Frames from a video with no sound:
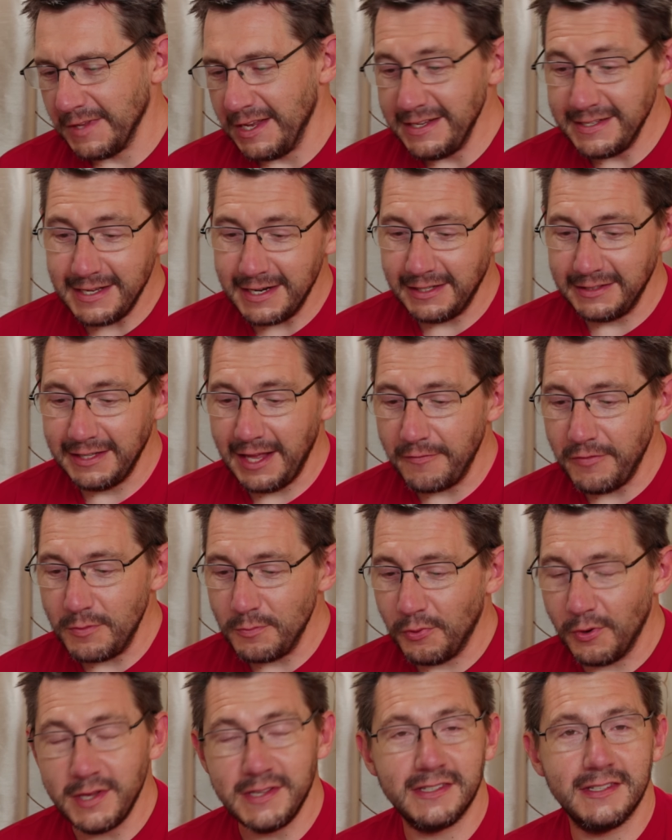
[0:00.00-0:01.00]
he's at
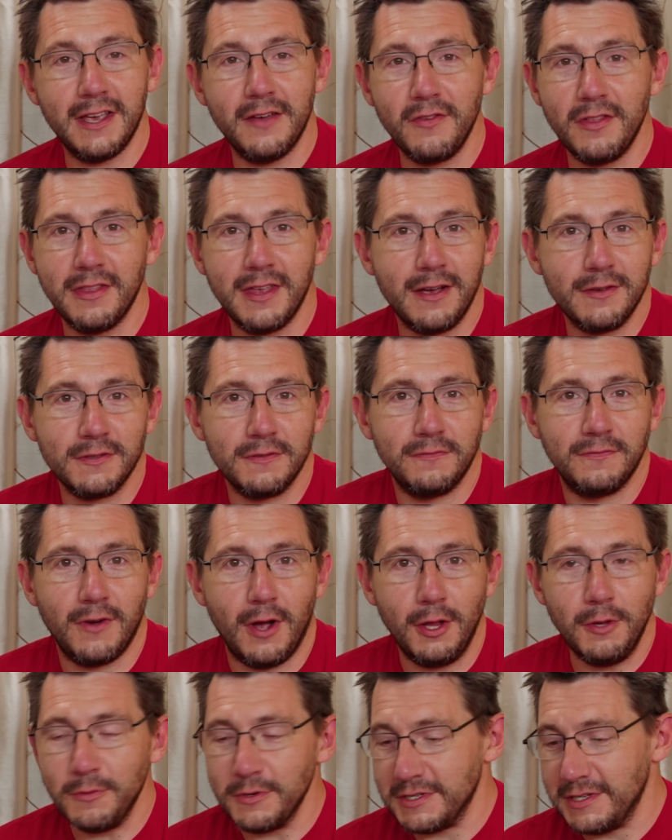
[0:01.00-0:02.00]
11.7 thousand
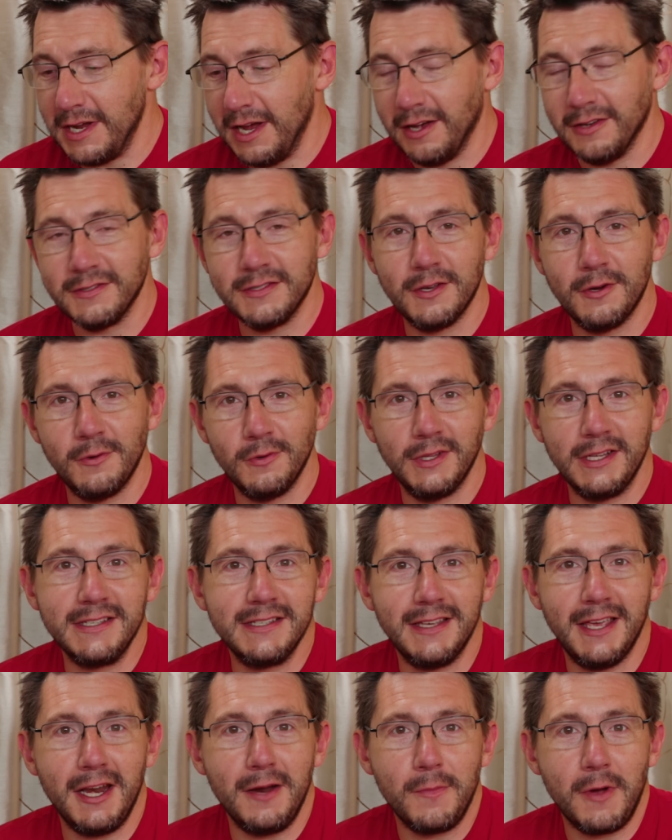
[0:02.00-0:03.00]
followers now, so let's
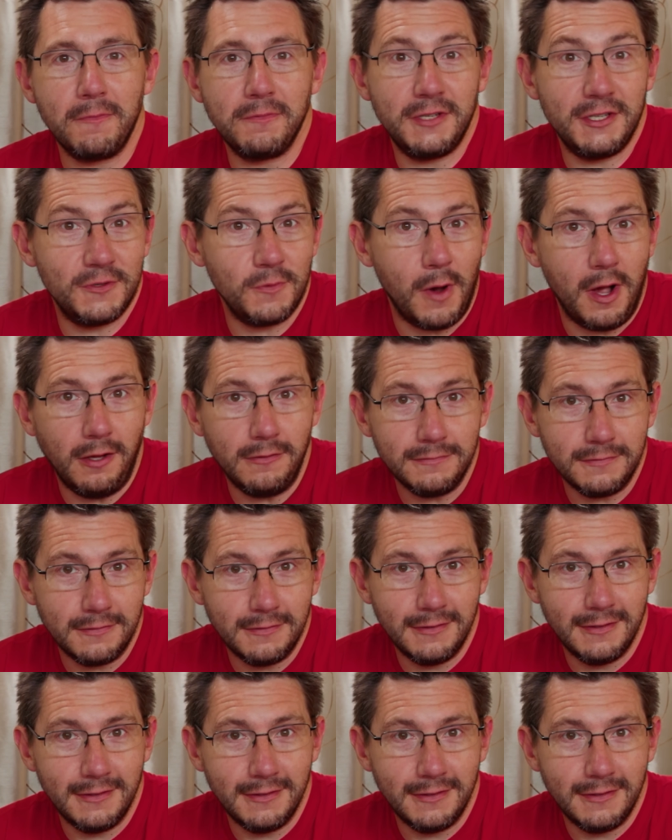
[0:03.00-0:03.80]
get him up to 12.